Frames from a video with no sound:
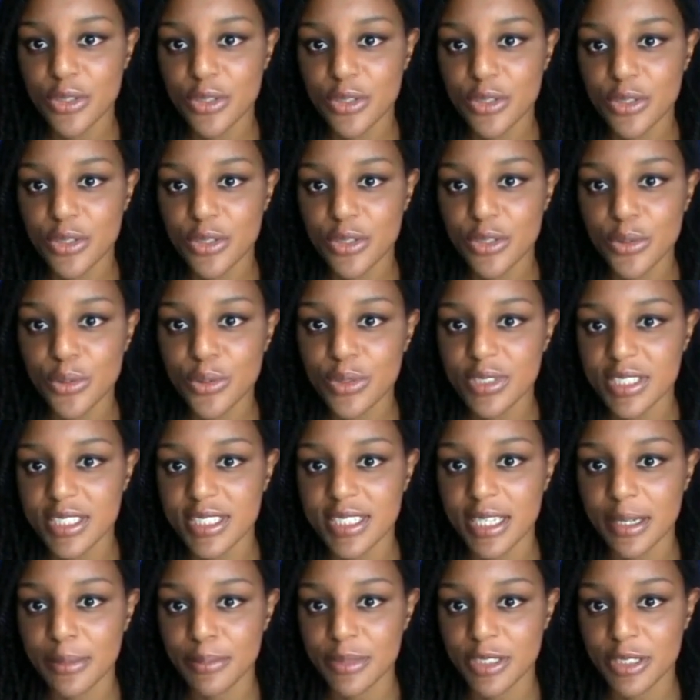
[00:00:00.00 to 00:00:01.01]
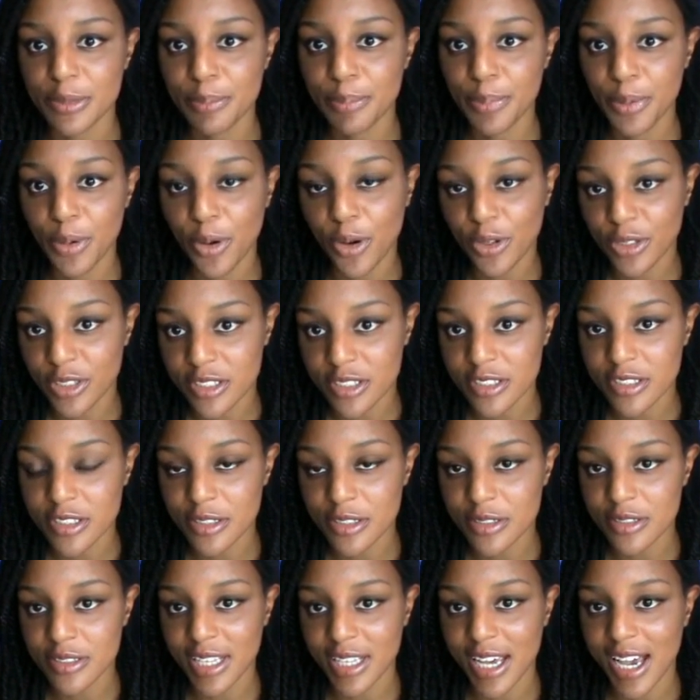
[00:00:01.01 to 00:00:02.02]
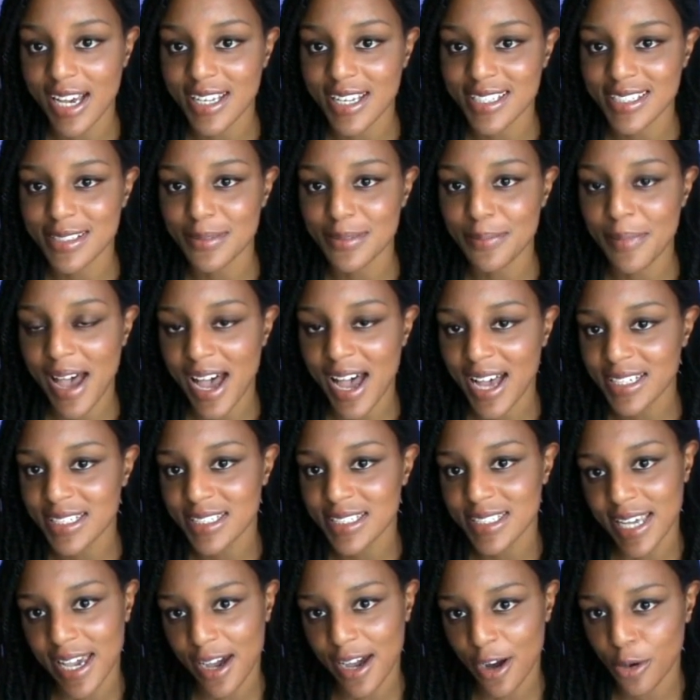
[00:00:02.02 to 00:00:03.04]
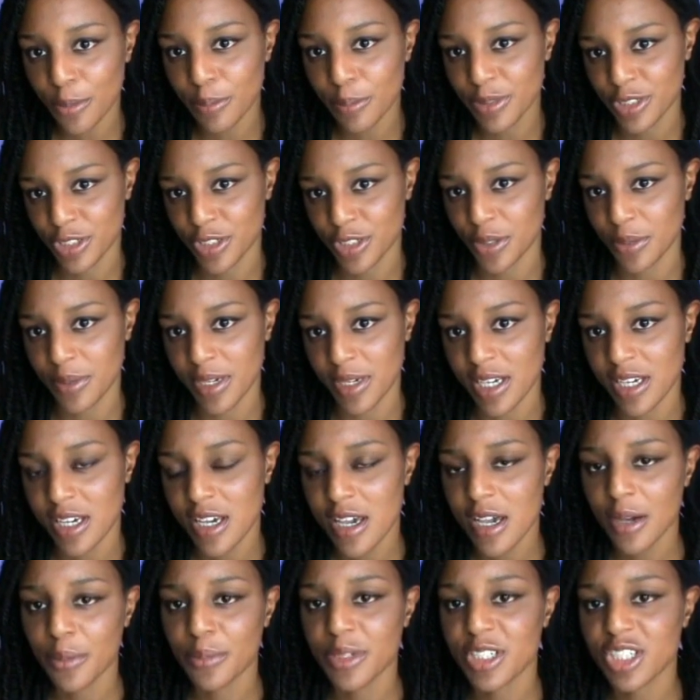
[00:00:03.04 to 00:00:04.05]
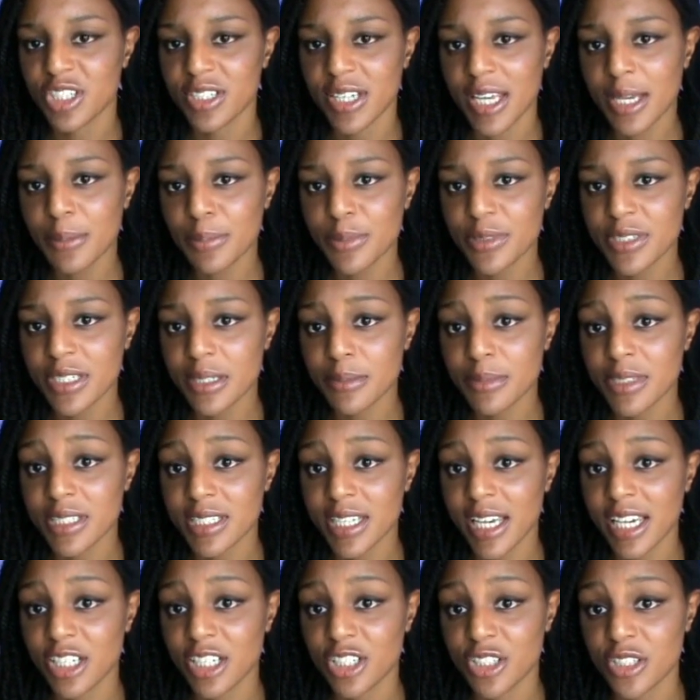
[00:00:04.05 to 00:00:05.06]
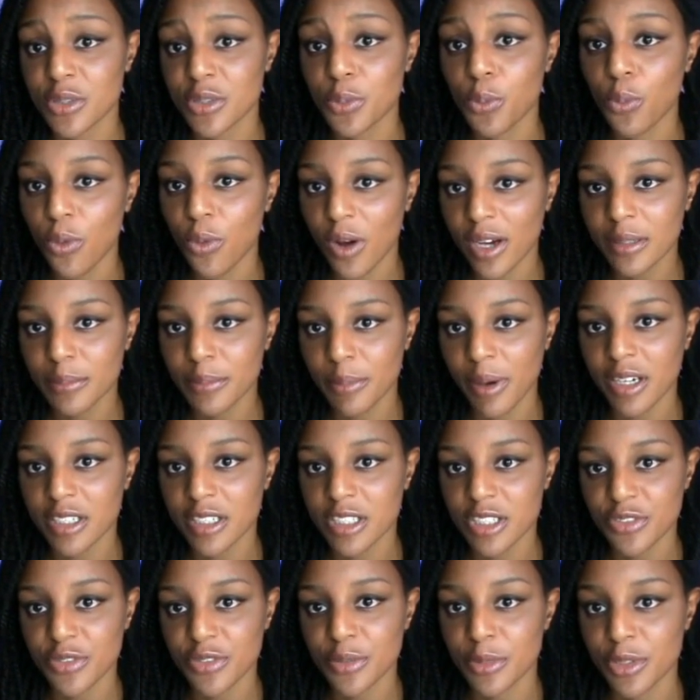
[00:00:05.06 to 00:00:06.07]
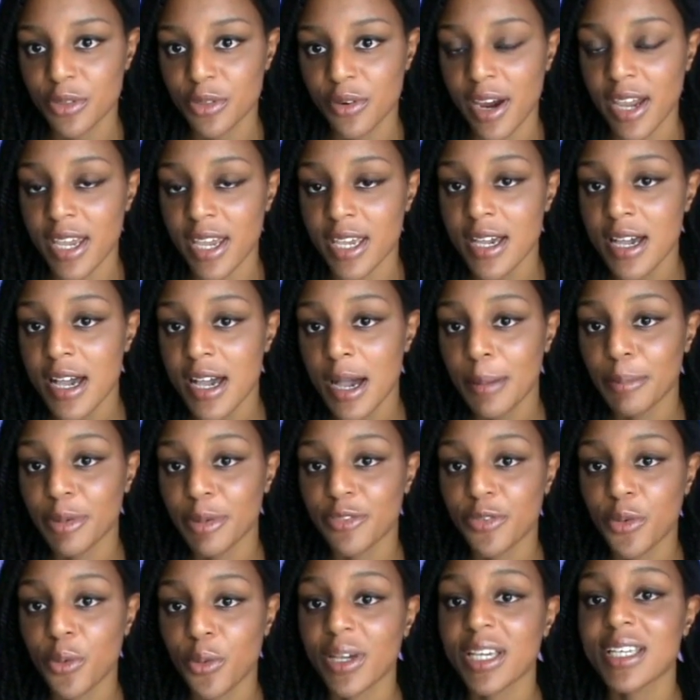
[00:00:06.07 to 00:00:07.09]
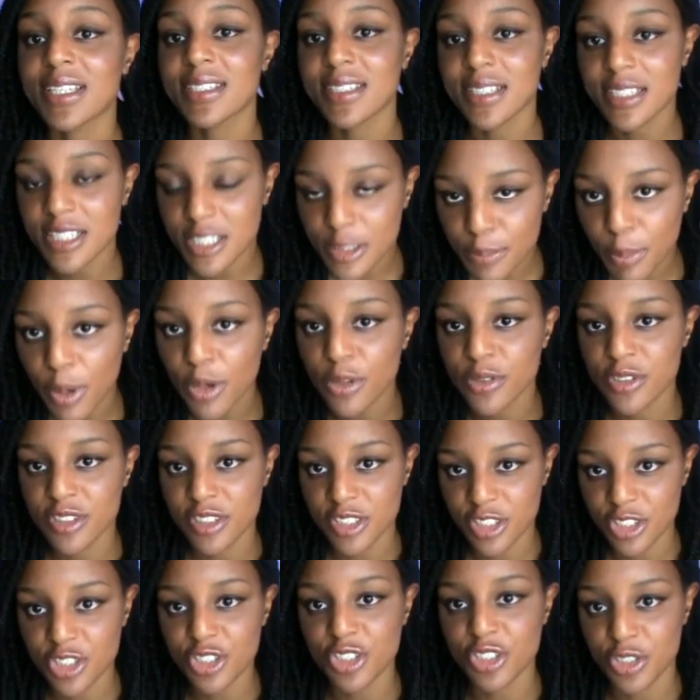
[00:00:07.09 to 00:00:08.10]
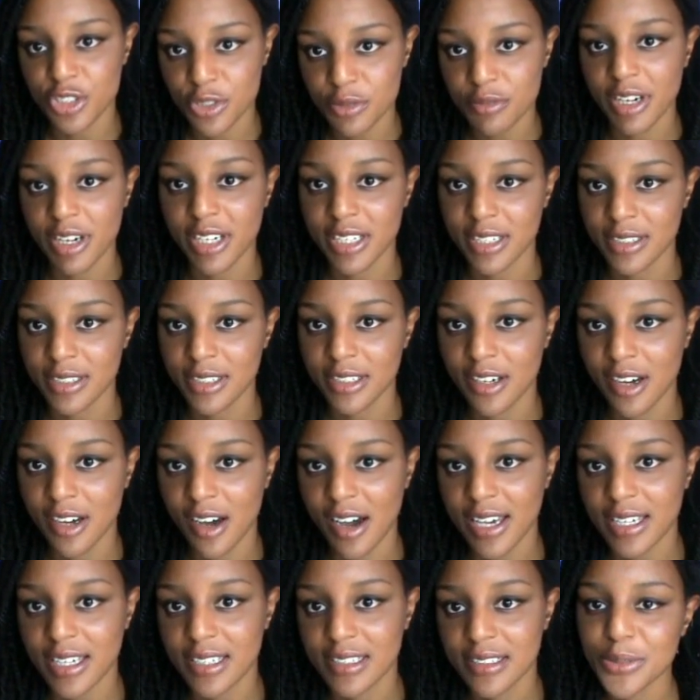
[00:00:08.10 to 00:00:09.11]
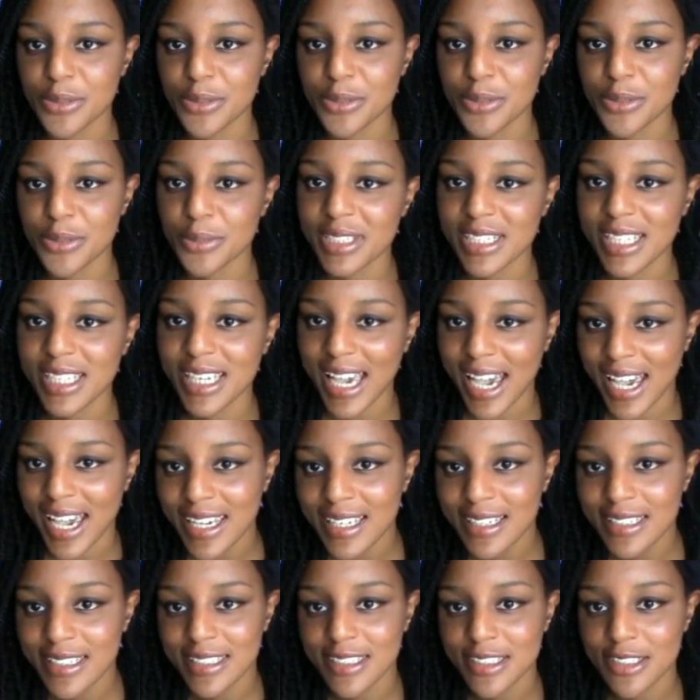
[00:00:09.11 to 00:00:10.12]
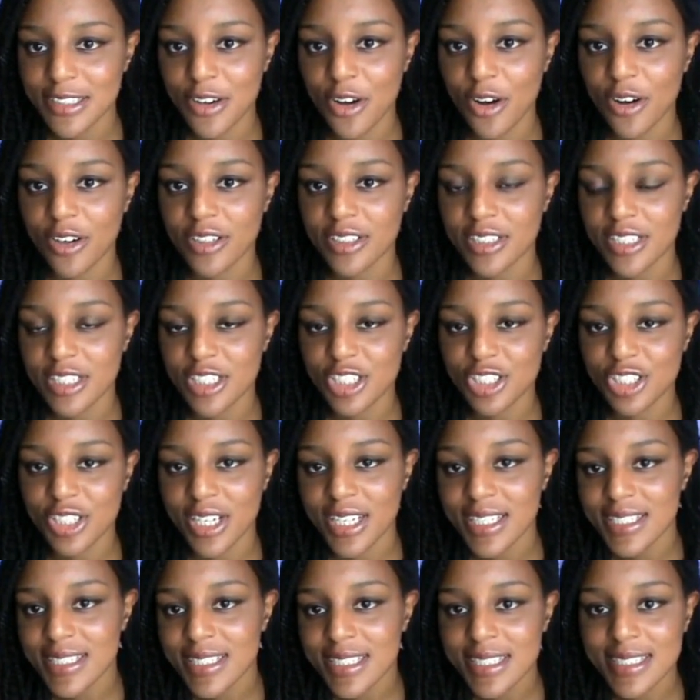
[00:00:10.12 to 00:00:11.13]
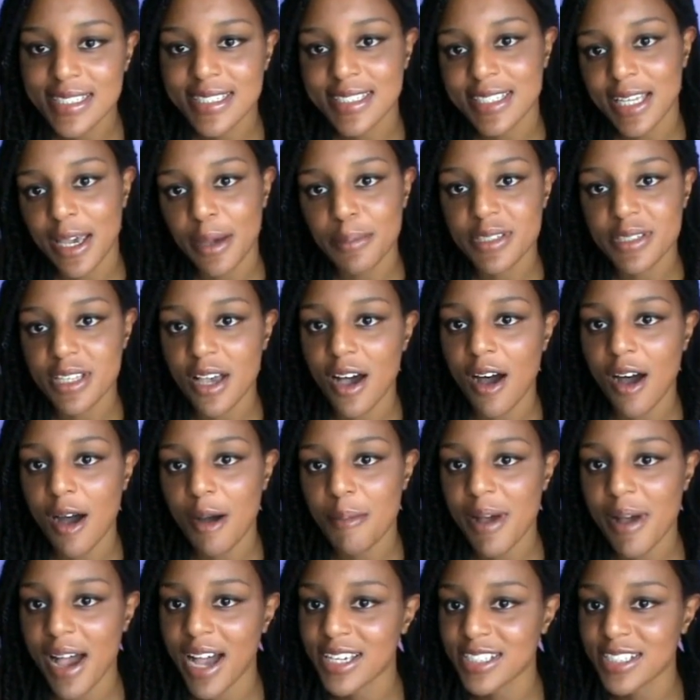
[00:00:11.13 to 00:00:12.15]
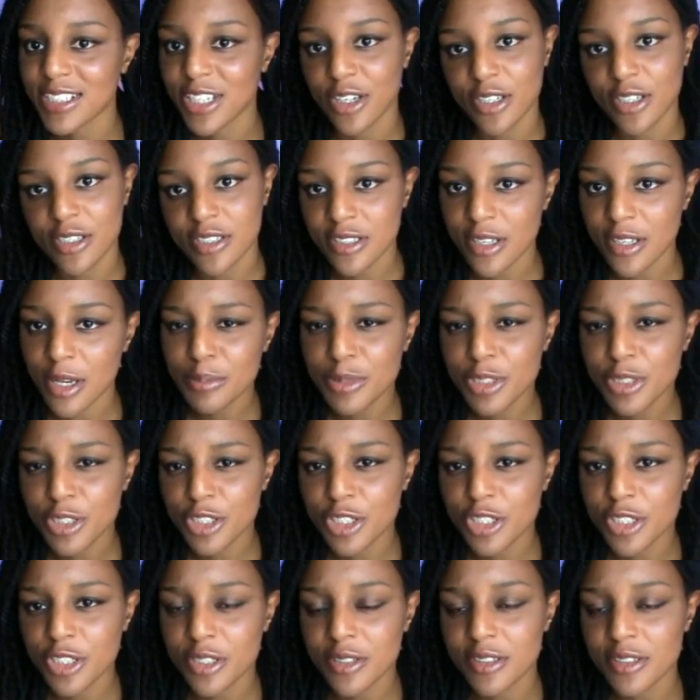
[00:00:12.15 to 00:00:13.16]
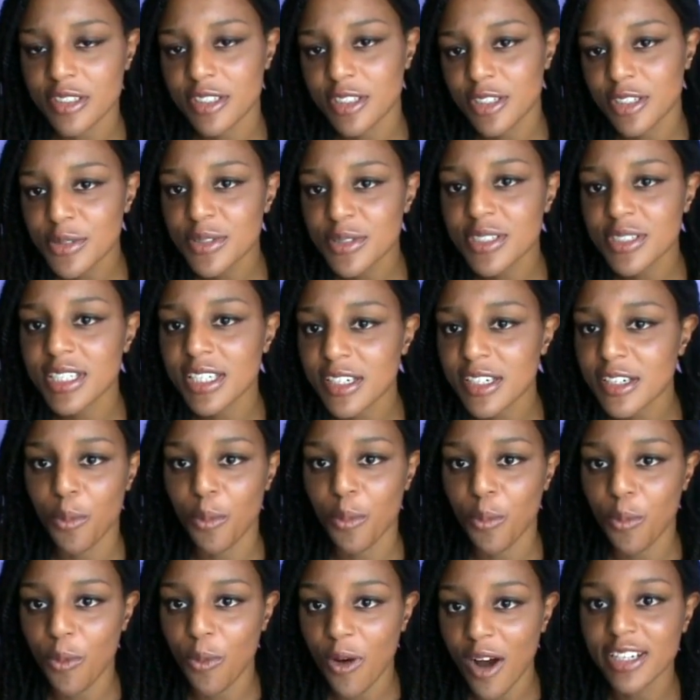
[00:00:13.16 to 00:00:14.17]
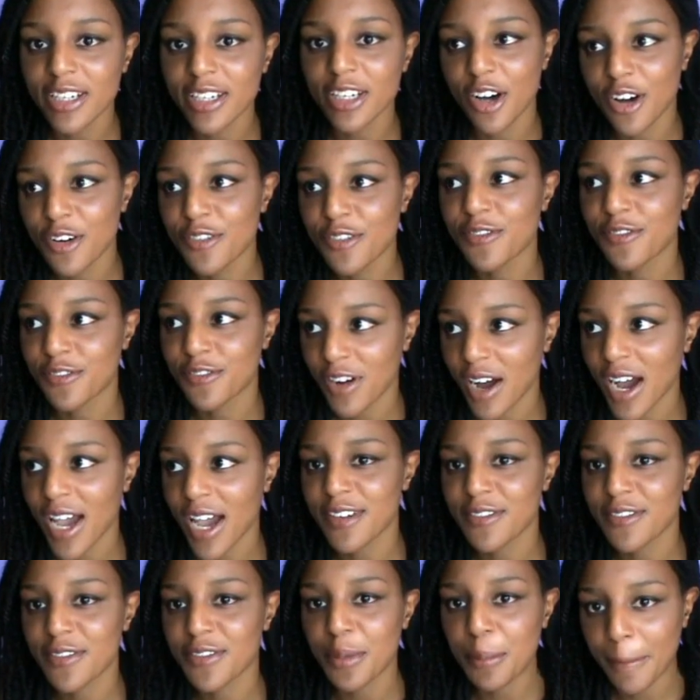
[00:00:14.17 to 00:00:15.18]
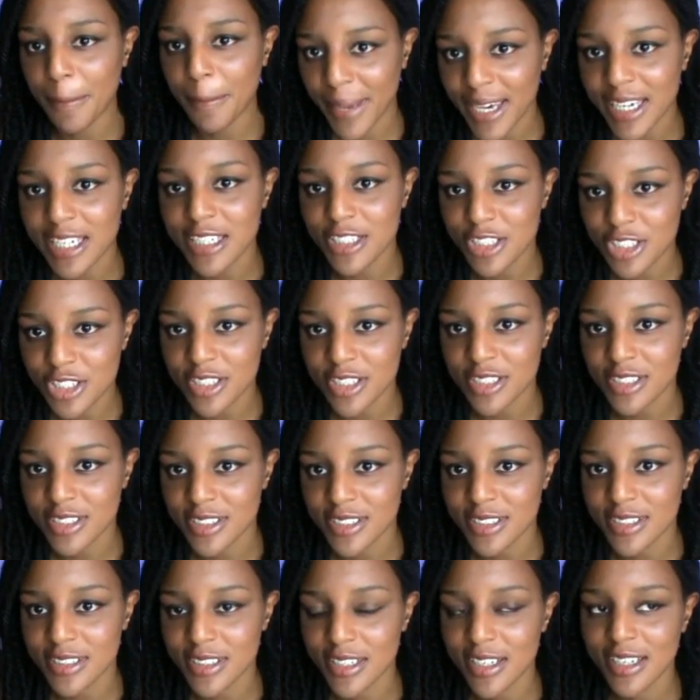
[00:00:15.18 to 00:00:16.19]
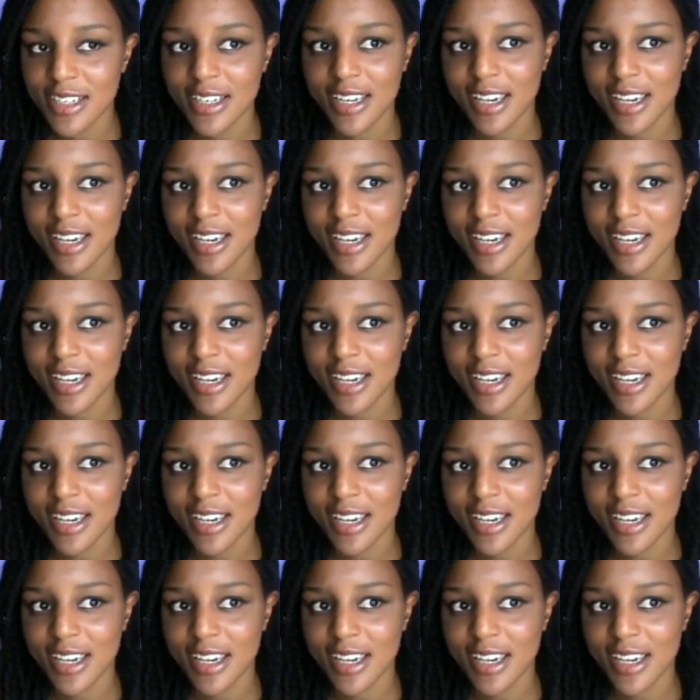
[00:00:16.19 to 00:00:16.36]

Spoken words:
This causes him to put on the suit that has some added help to it, which enables him to take just one punch from Grey before he's exposed as just a regular guy. And with Caitlin gone, Jessie steps up as her substitute using a 1 of 5 majors.